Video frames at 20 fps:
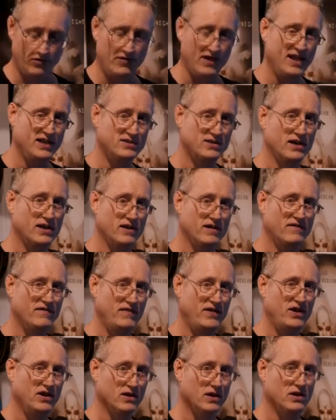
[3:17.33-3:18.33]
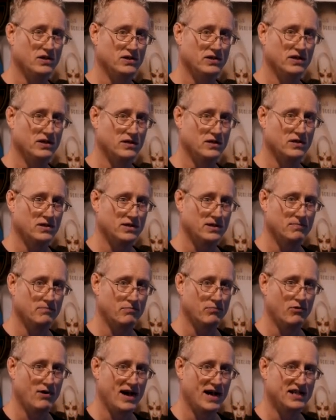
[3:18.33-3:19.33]
things are gonna feel a little
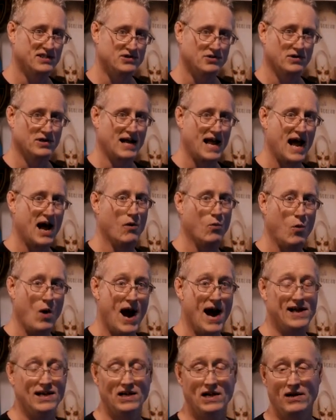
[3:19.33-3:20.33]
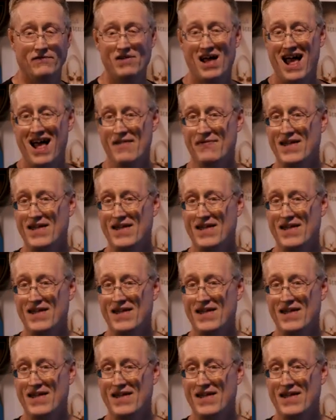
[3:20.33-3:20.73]
compressed or not wide enough.